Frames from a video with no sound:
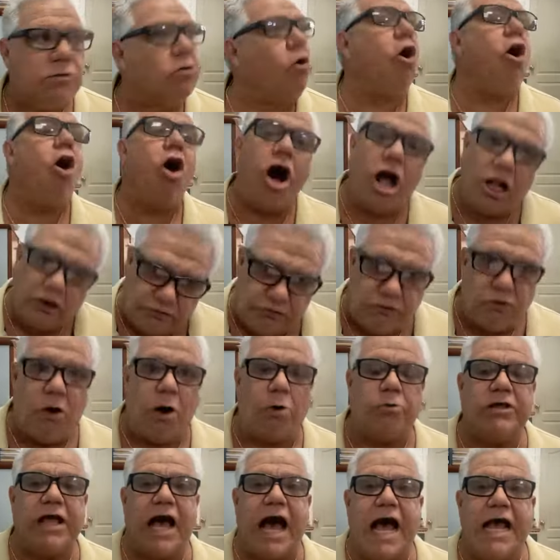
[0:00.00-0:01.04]
Go all
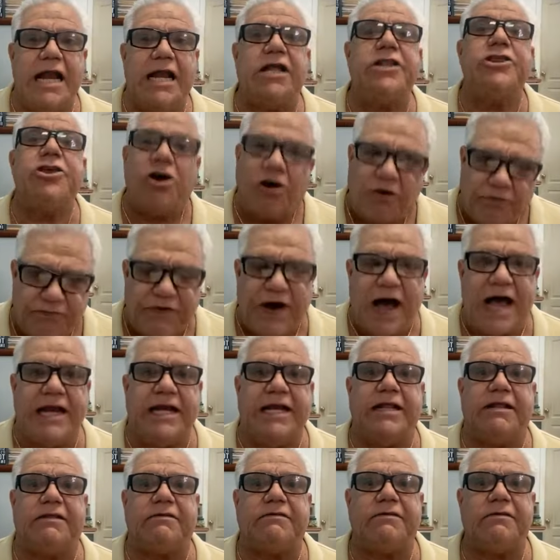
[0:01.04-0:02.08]
throughout the island, you're going to
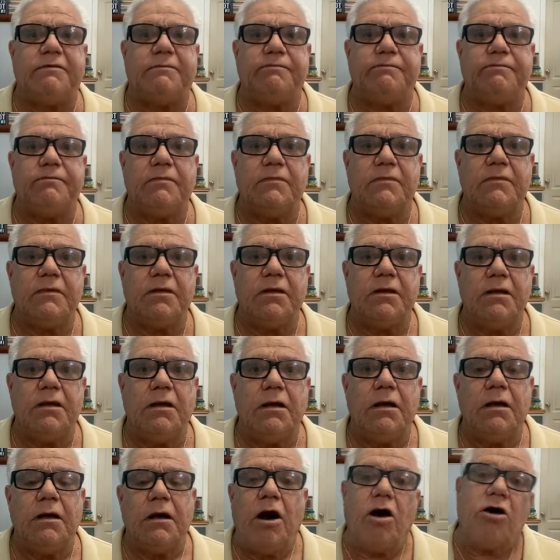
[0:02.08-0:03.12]
find it.
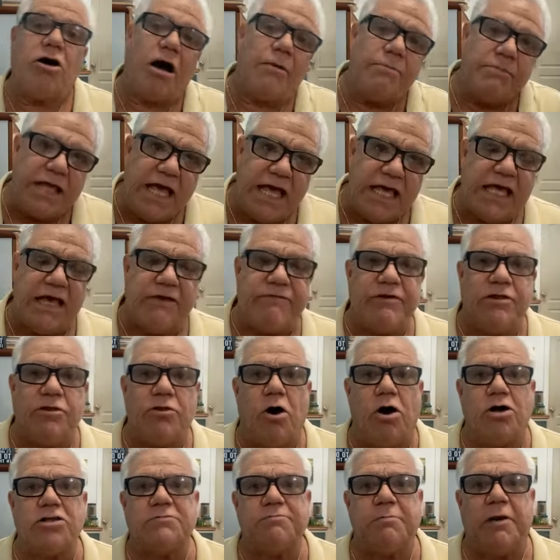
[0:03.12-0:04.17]
How come they ain't giving
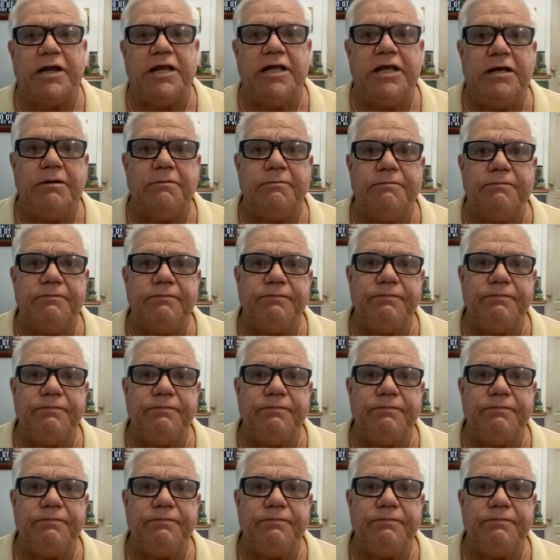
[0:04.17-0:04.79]
those money?